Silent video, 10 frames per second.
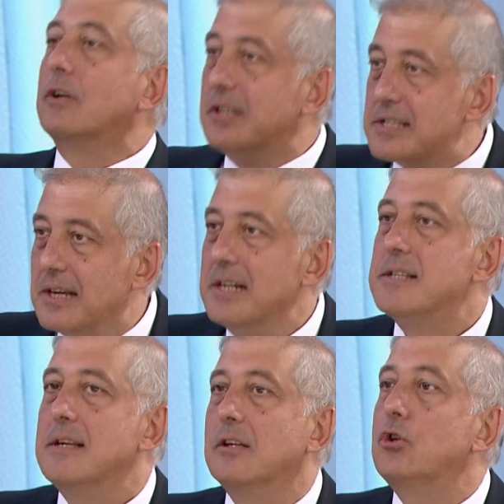
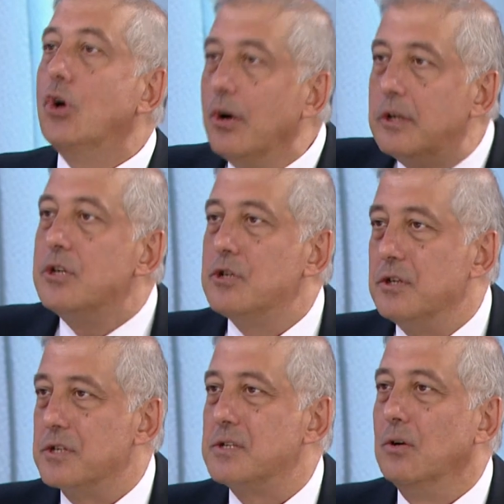discussing the
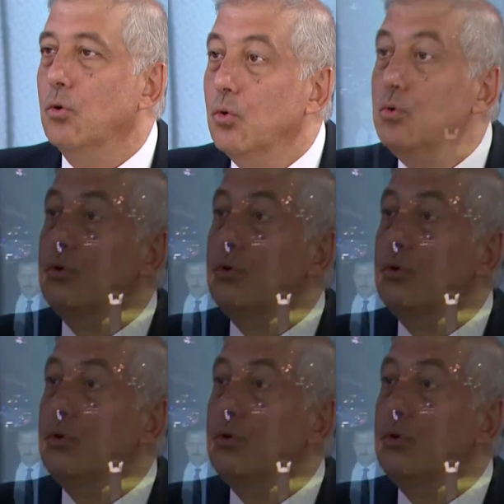Turkishness. Who do